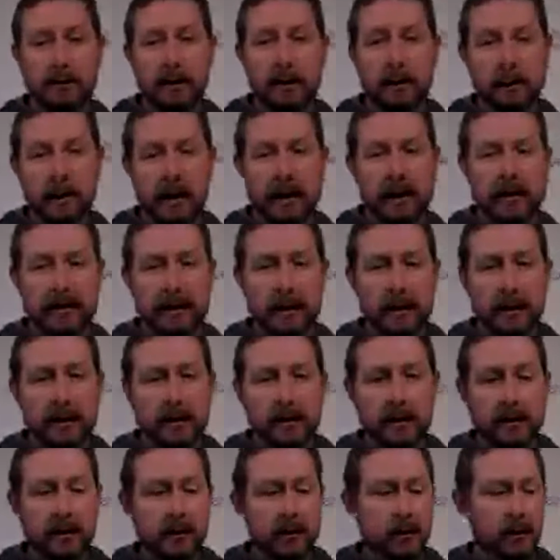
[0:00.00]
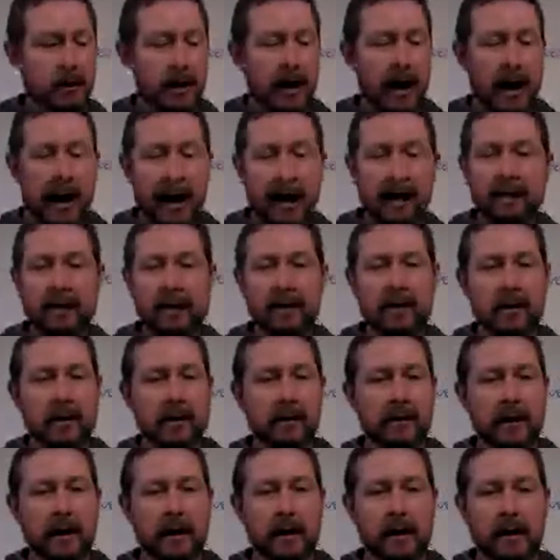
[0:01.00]
electric. We have to
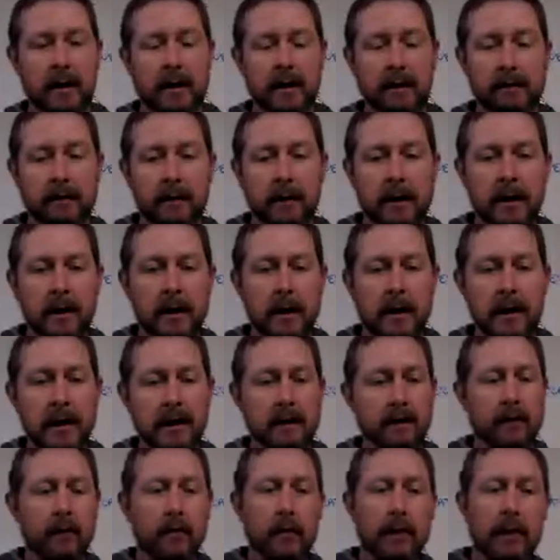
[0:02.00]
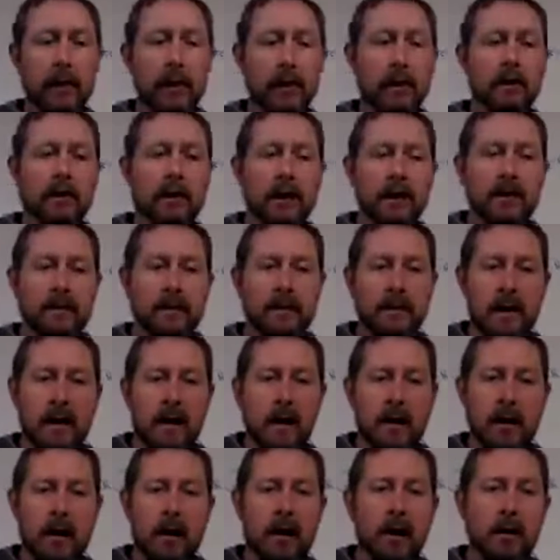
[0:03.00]
turn that off. If we are leaving
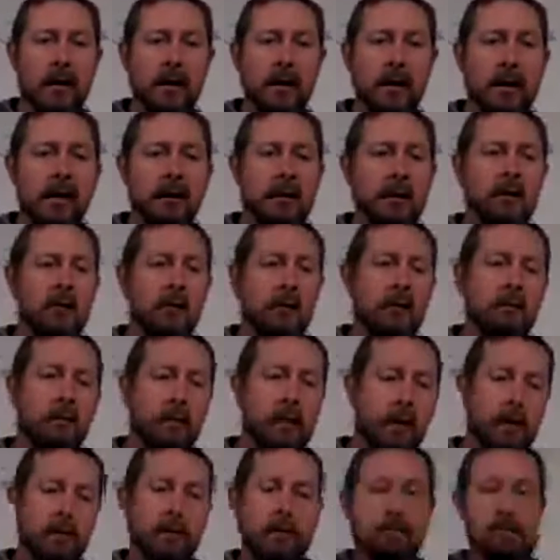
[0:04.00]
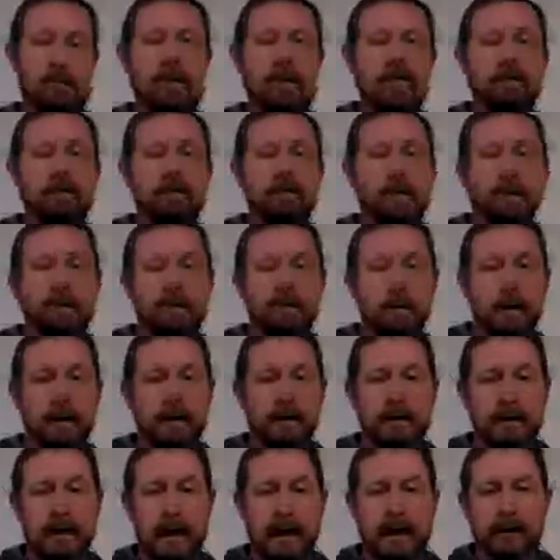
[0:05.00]
that on, then we're putting people at
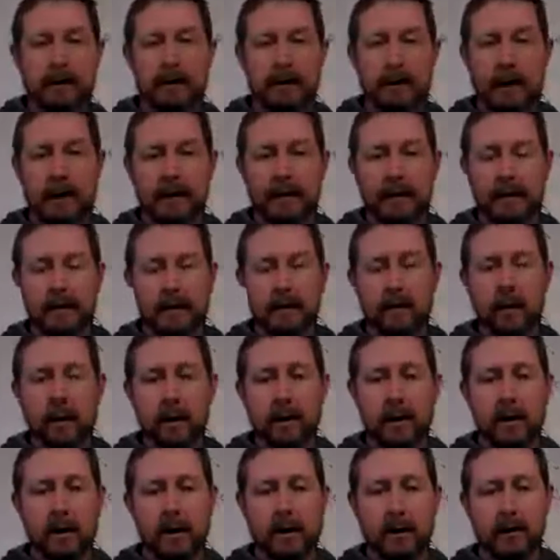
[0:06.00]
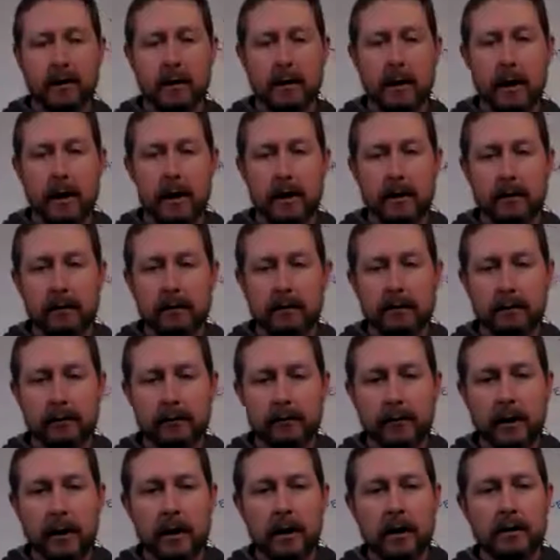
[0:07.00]
risk down the line that are working on the line.
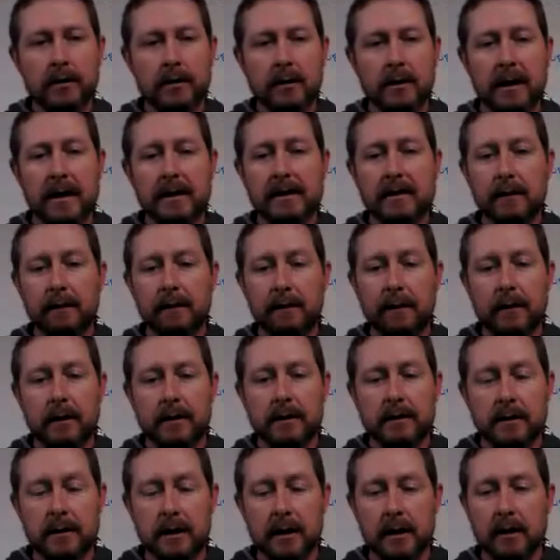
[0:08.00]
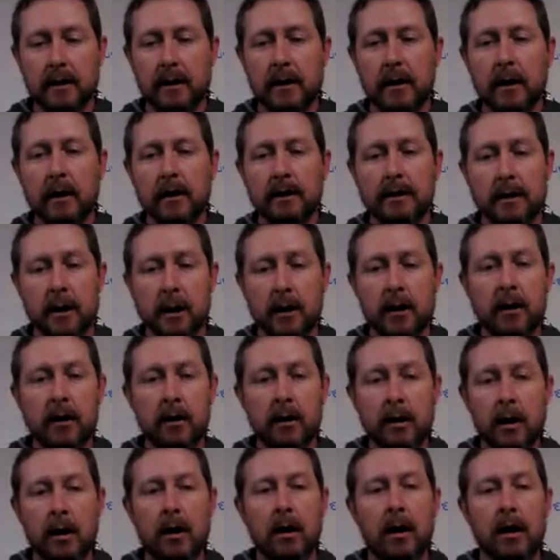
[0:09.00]
So that's the first thing.
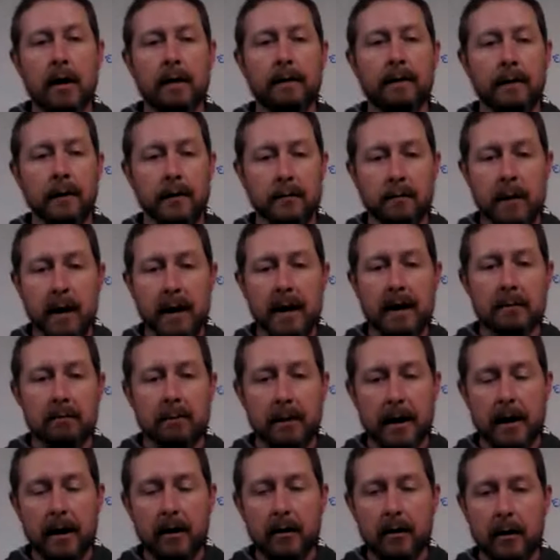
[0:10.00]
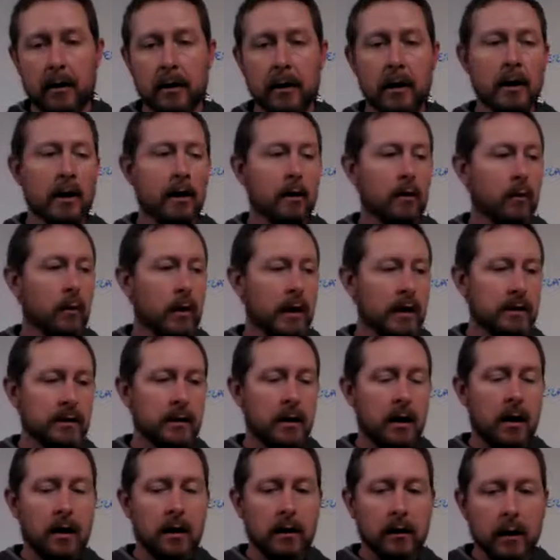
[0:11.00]
Turn off your main power.
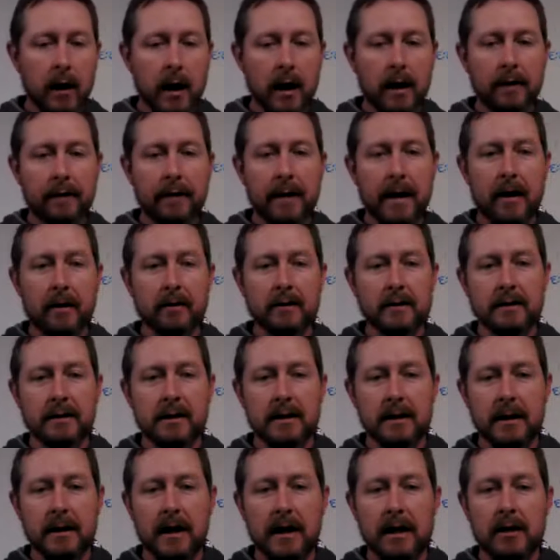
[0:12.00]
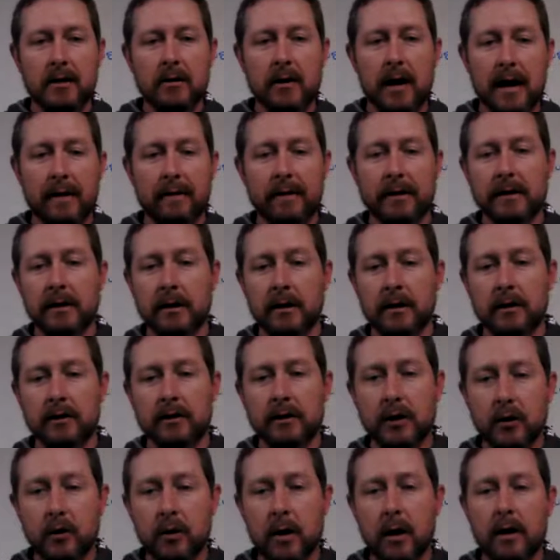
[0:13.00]
which on a lot of houses today, you have a
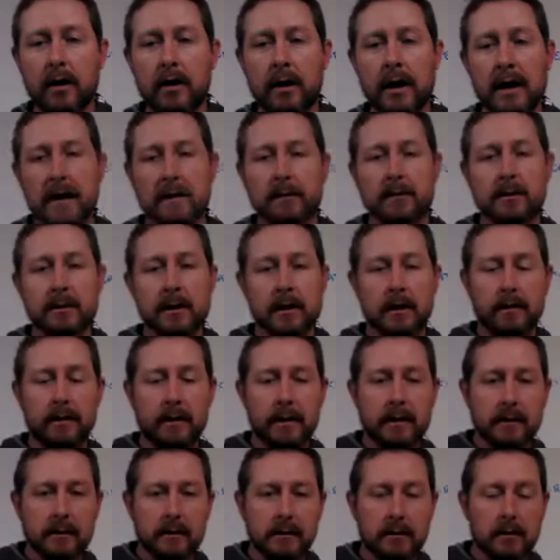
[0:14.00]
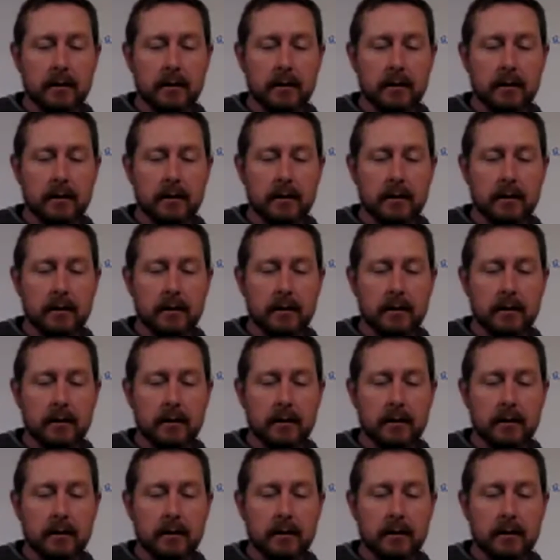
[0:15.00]
200 amp service